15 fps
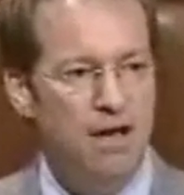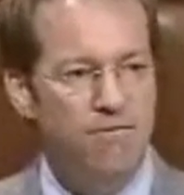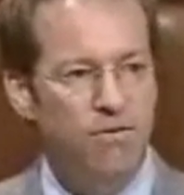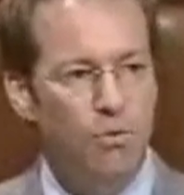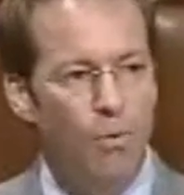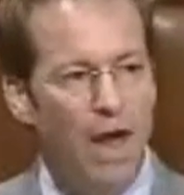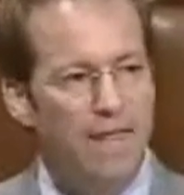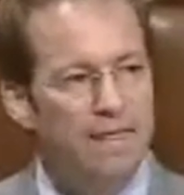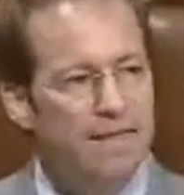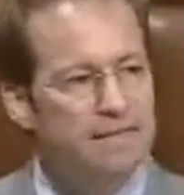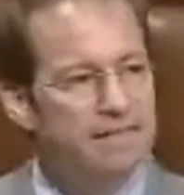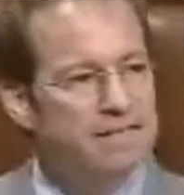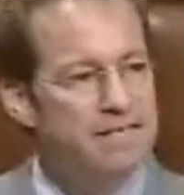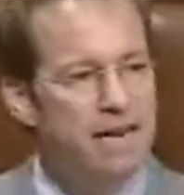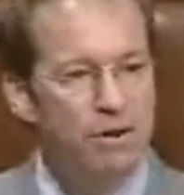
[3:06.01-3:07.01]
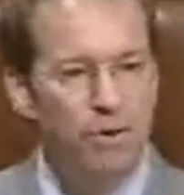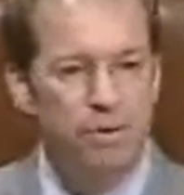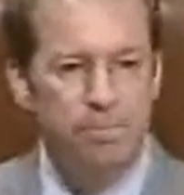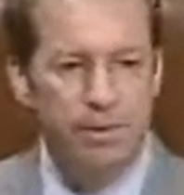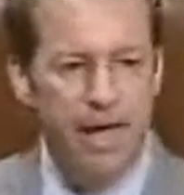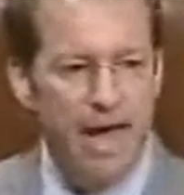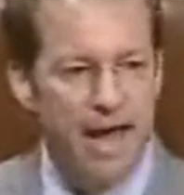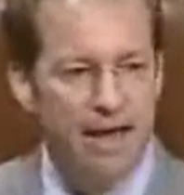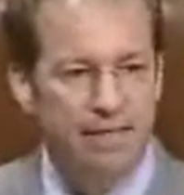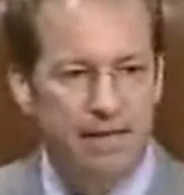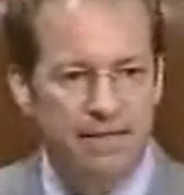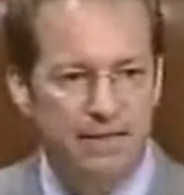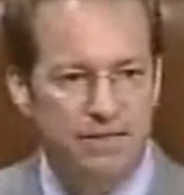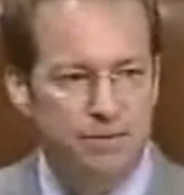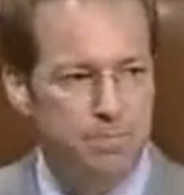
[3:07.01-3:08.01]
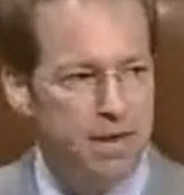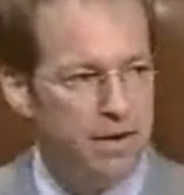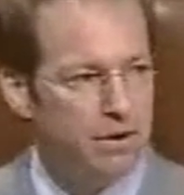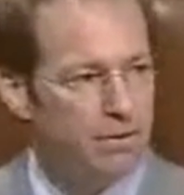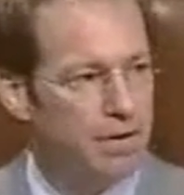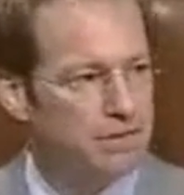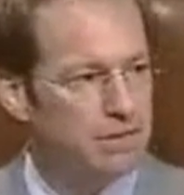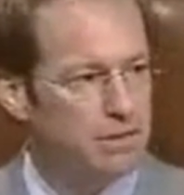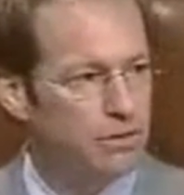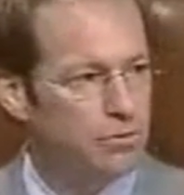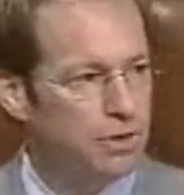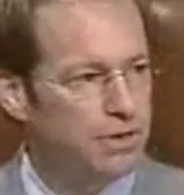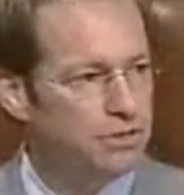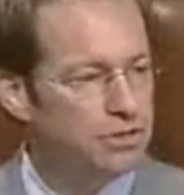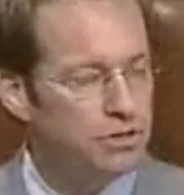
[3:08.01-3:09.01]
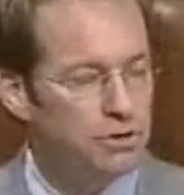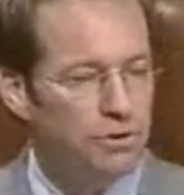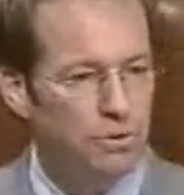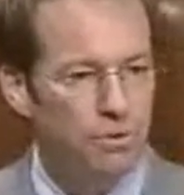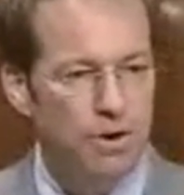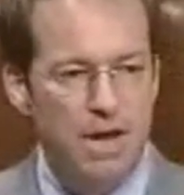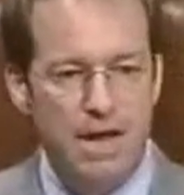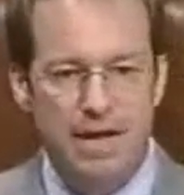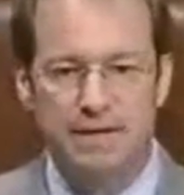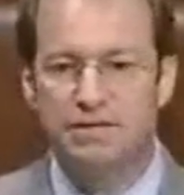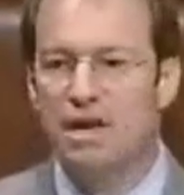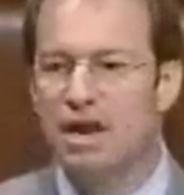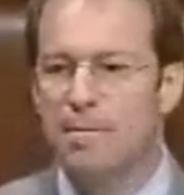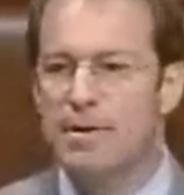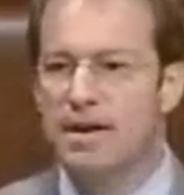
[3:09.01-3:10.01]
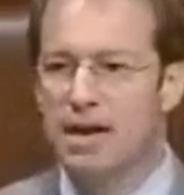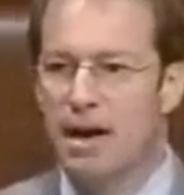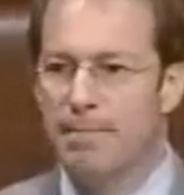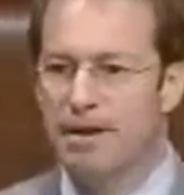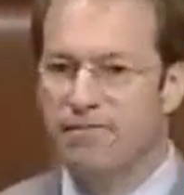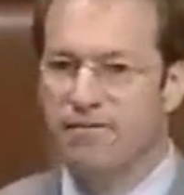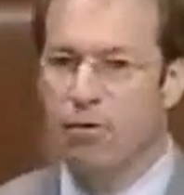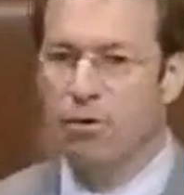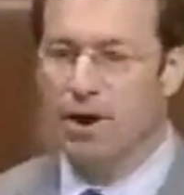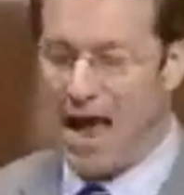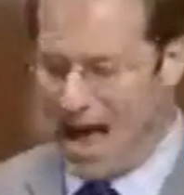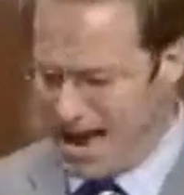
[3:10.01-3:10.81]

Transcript: for when this secret plan that the Speaker has alluded to is going to be coming forward.